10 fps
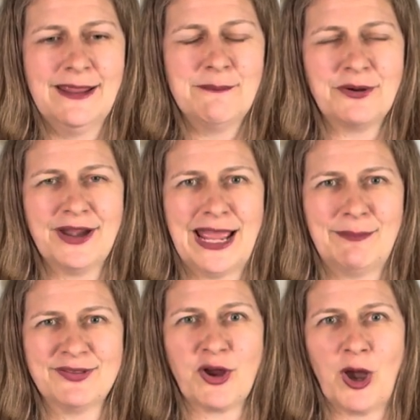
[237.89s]

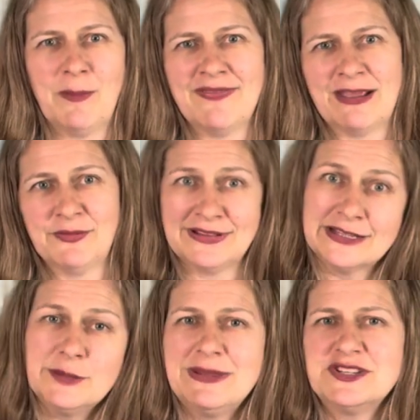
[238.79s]
perhaps garment that was a
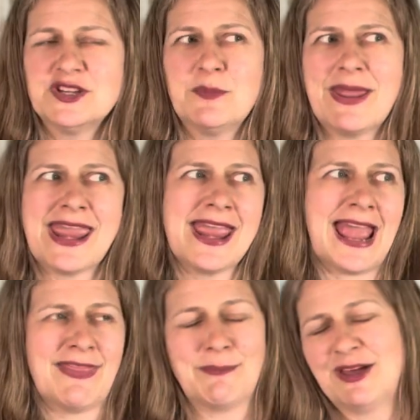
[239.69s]
little bit too big
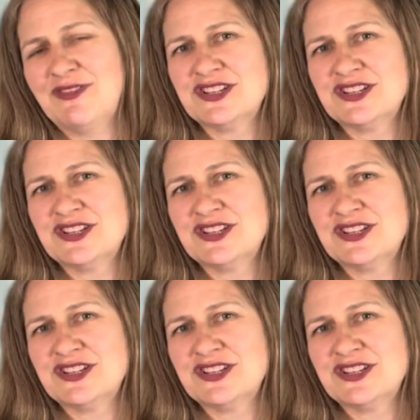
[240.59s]
and the puffy